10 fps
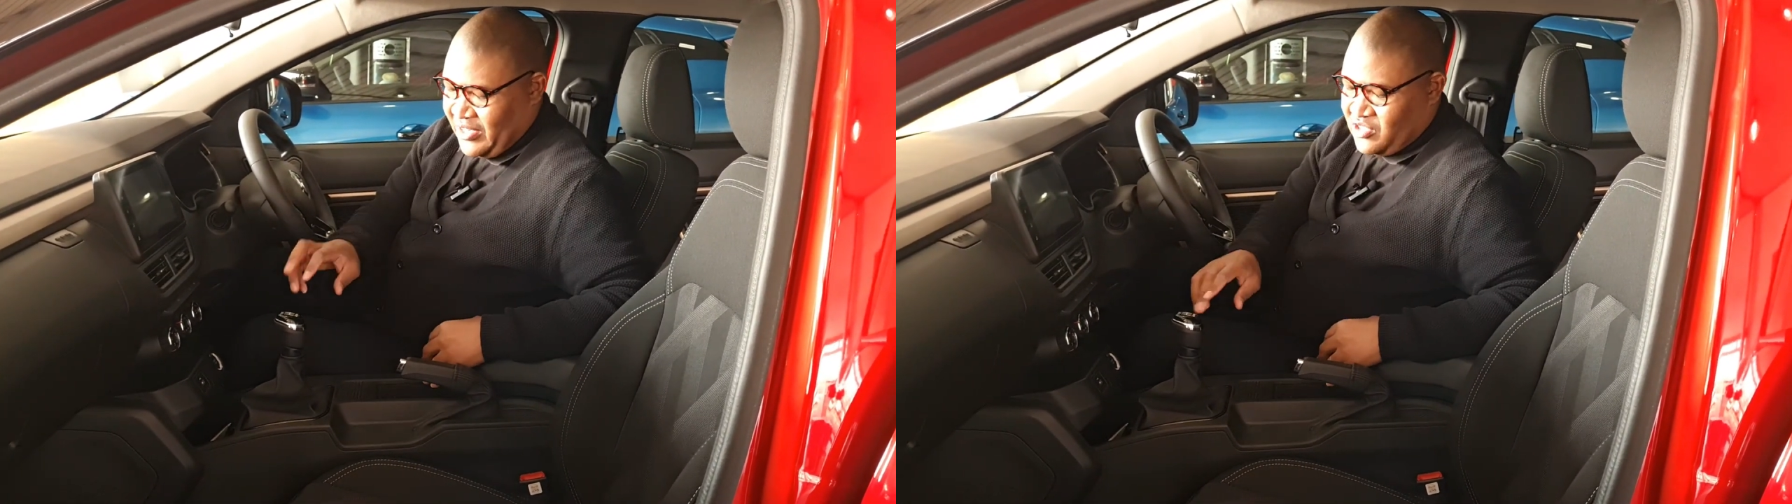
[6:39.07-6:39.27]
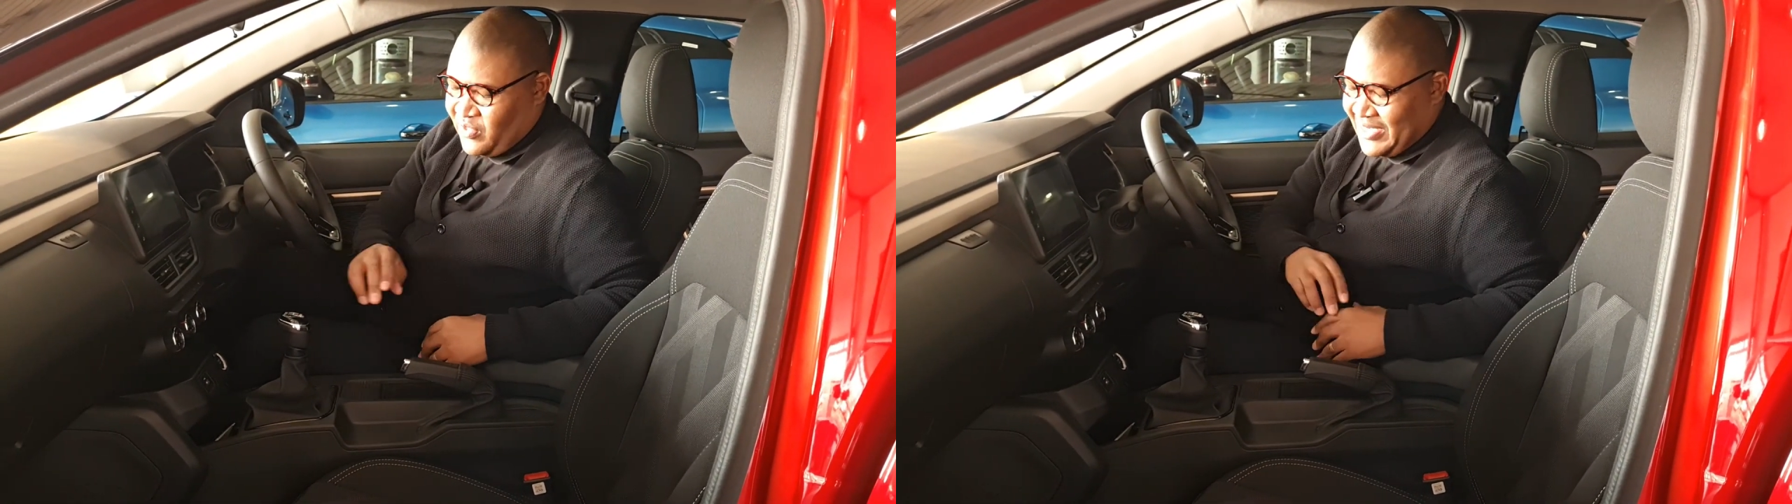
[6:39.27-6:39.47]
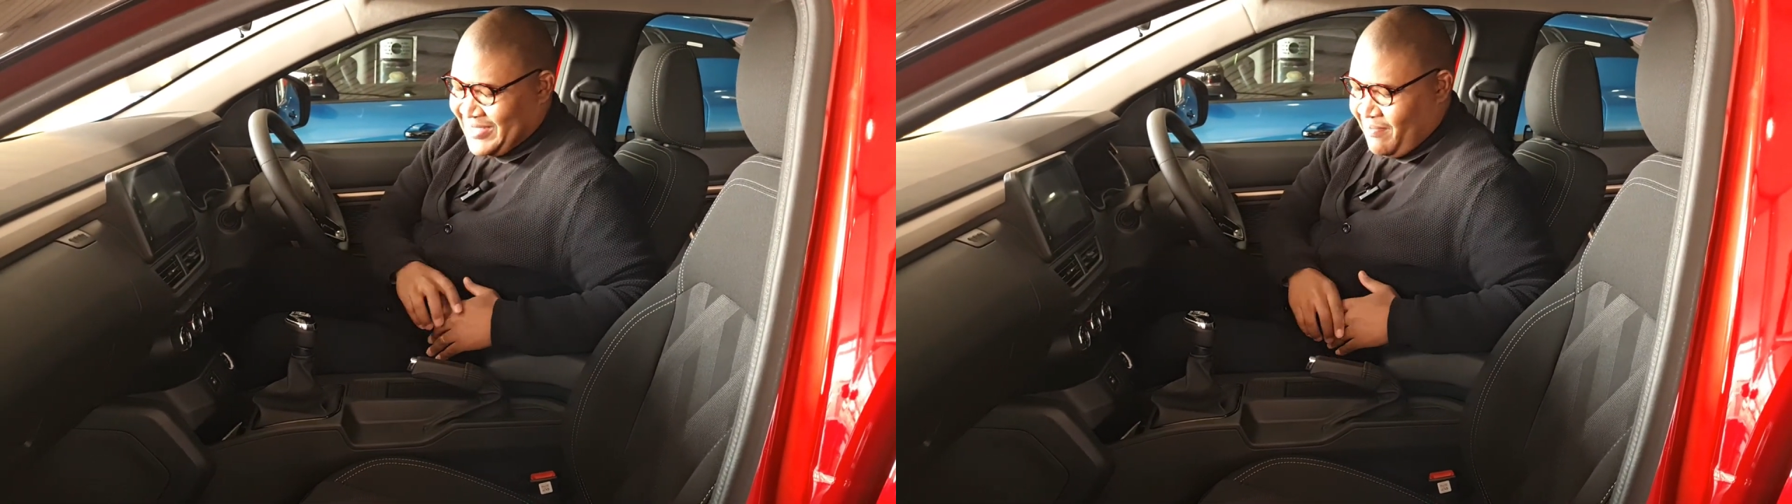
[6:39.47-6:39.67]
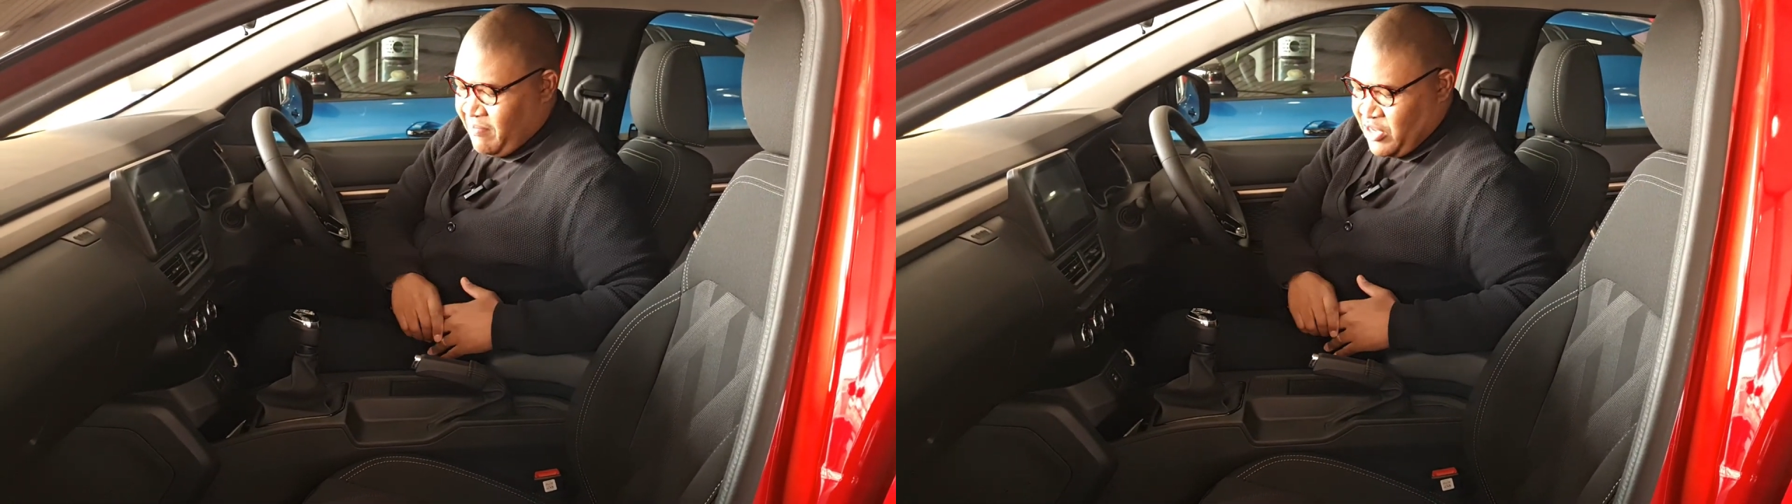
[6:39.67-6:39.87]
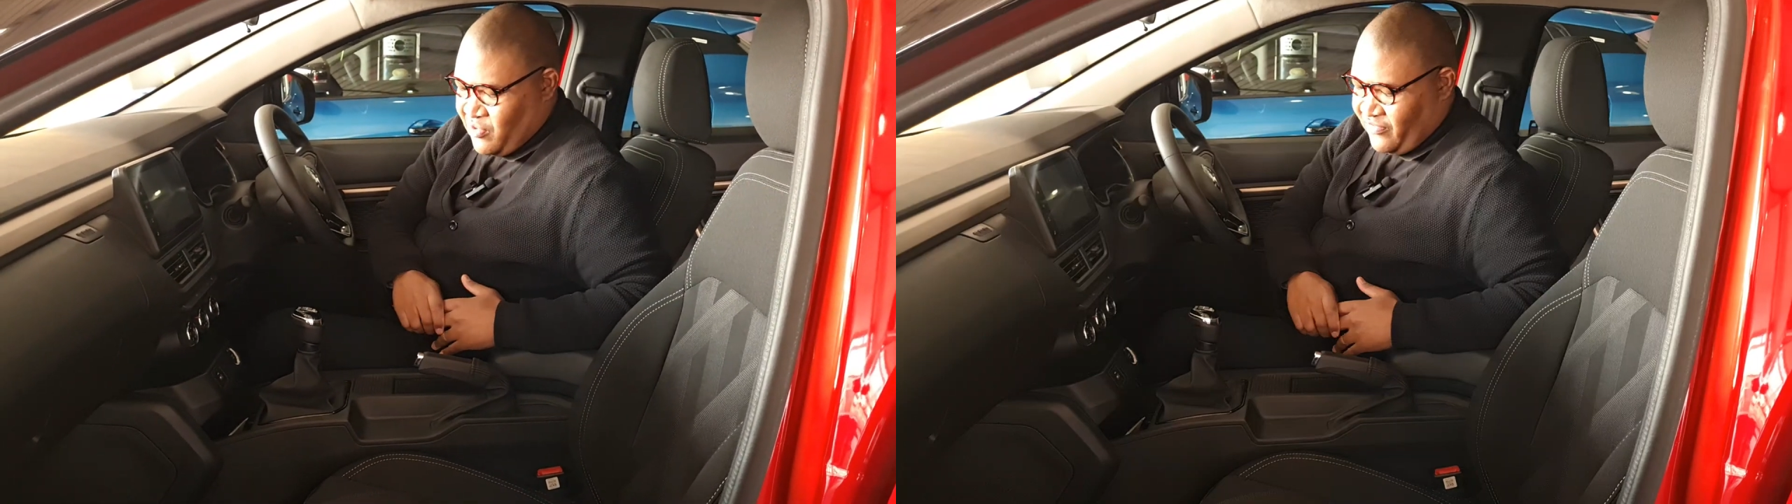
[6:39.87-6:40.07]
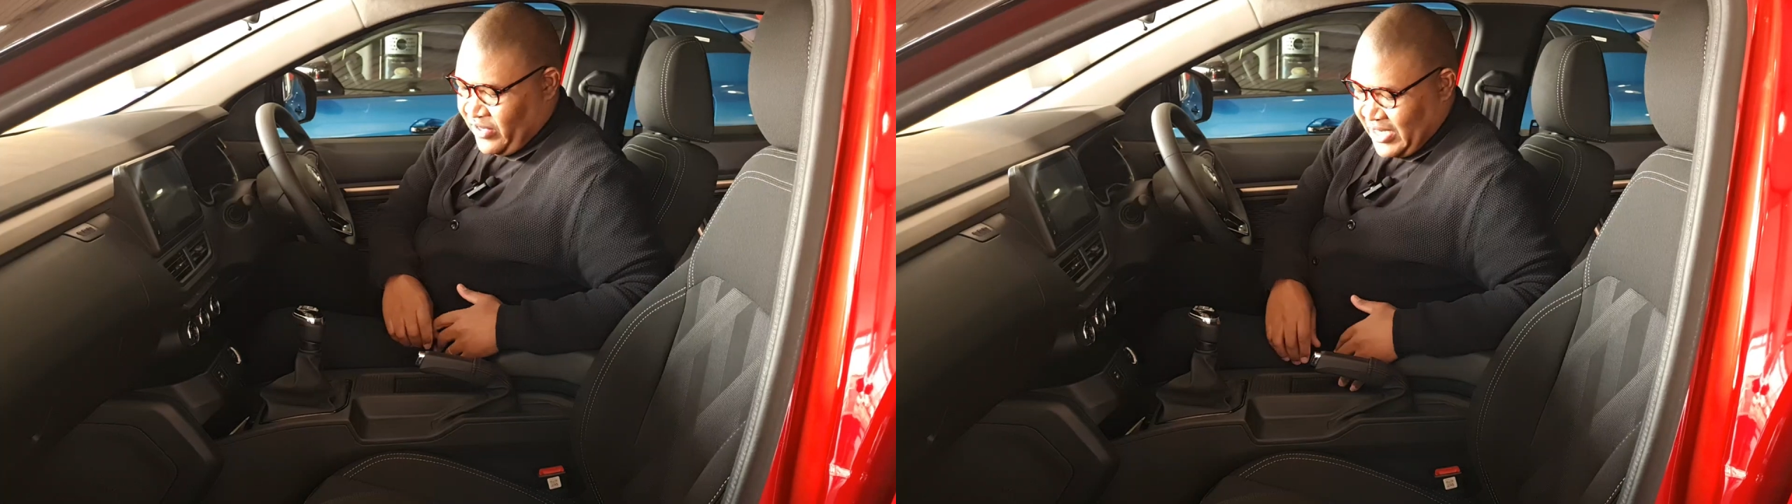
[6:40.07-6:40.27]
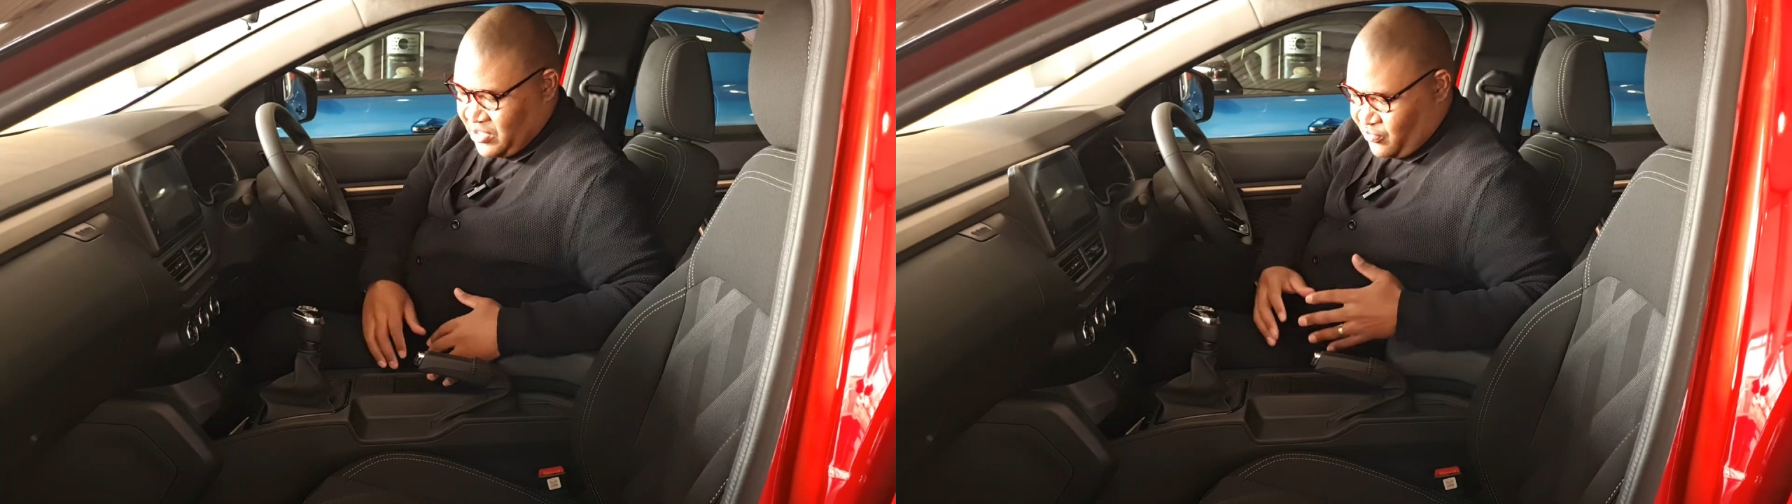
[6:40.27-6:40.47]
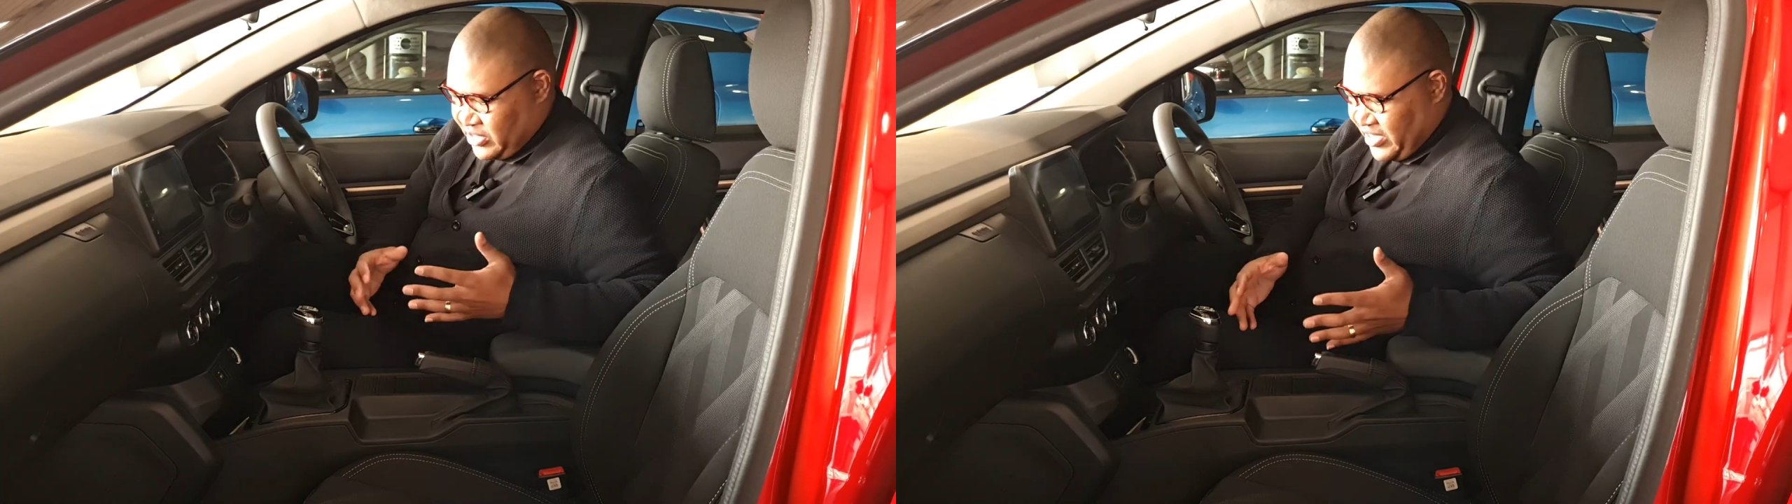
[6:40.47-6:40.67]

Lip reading: This one is a manual variant which